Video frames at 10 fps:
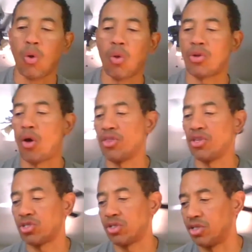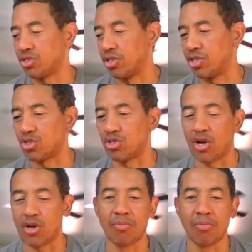all this
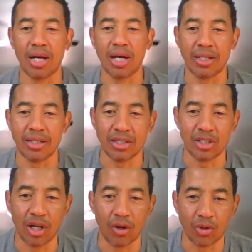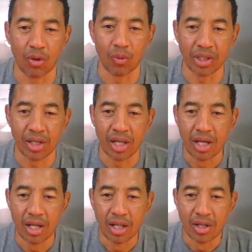dirt and mud, and you know,
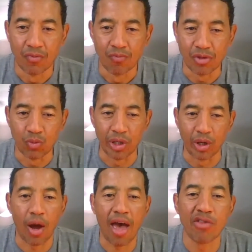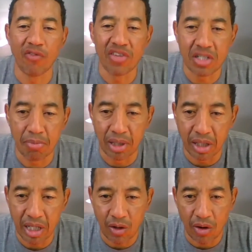we don't have the
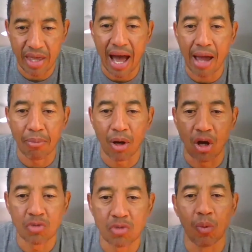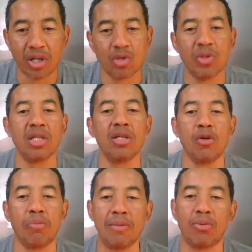visibility or the eyeballs. But once we do,
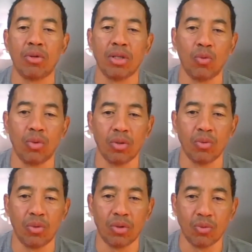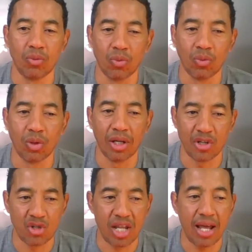people will
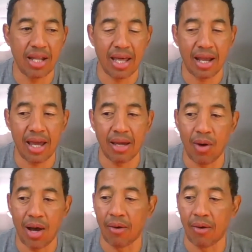understand that, hey, wow,